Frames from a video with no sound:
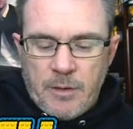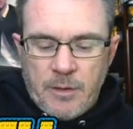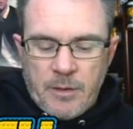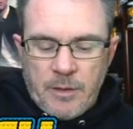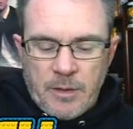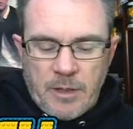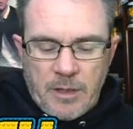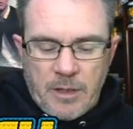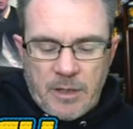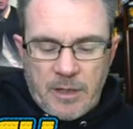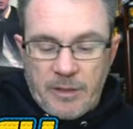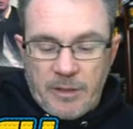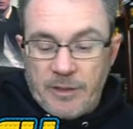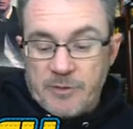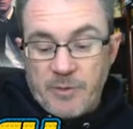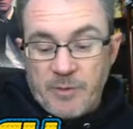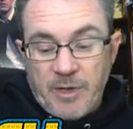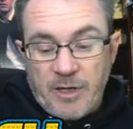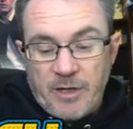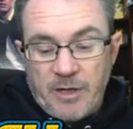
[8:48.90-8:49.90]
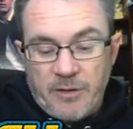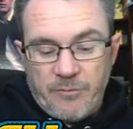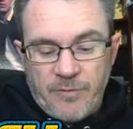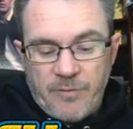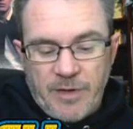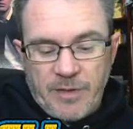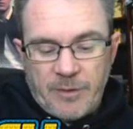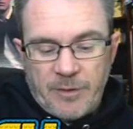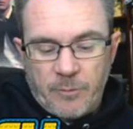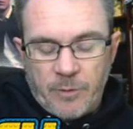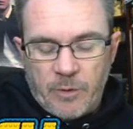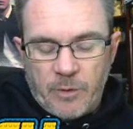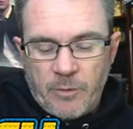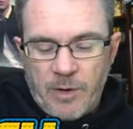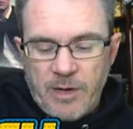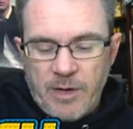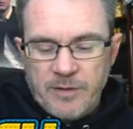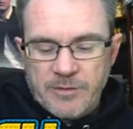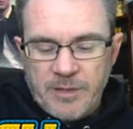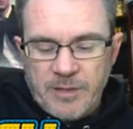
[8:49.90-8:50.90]
uh, unless we get an event that
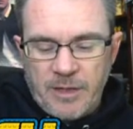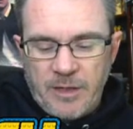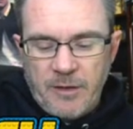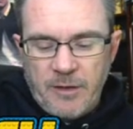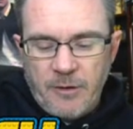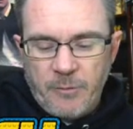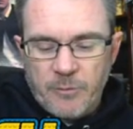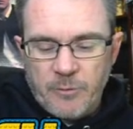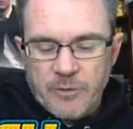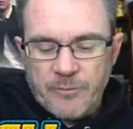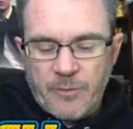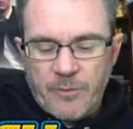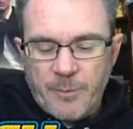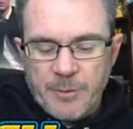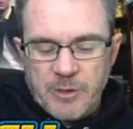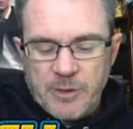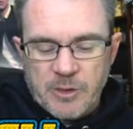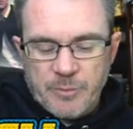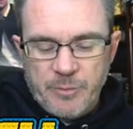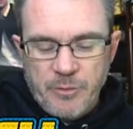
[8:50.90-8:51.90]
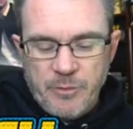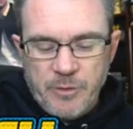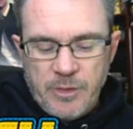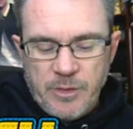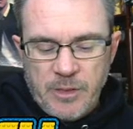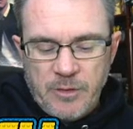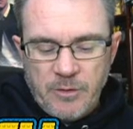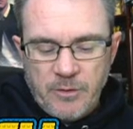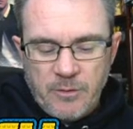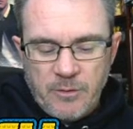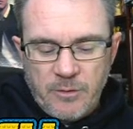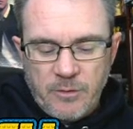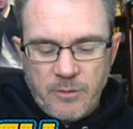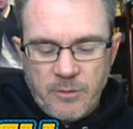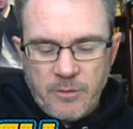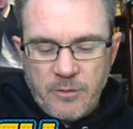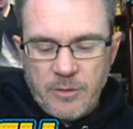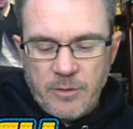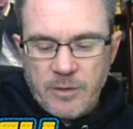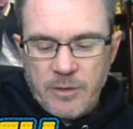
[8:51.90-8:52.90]
requires it. Guild, we're farming Spooky
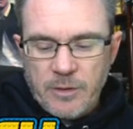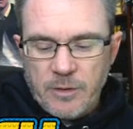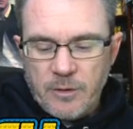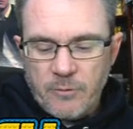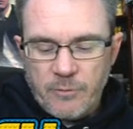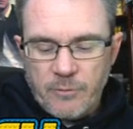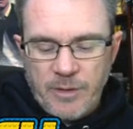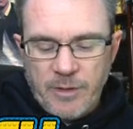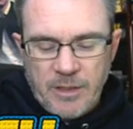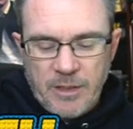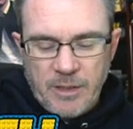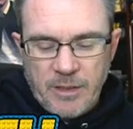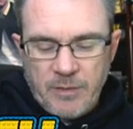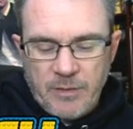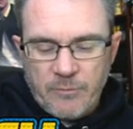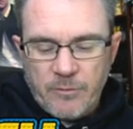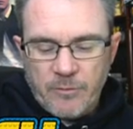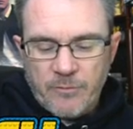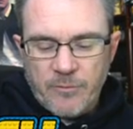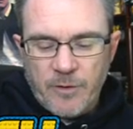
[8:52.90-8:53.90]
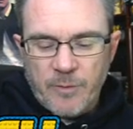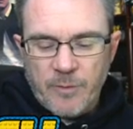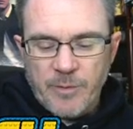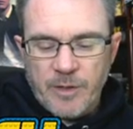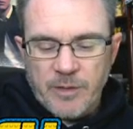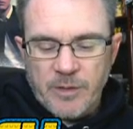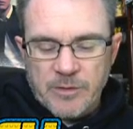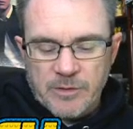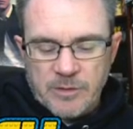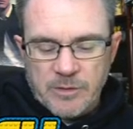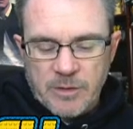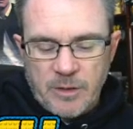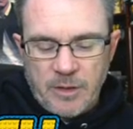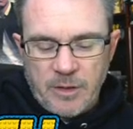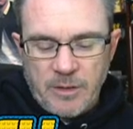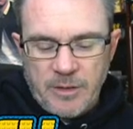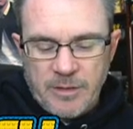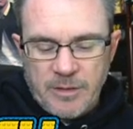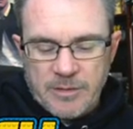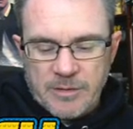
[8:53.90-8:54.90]
Girl. Arena, we're farming
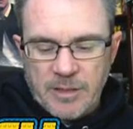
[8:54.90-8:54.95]
Scarlet.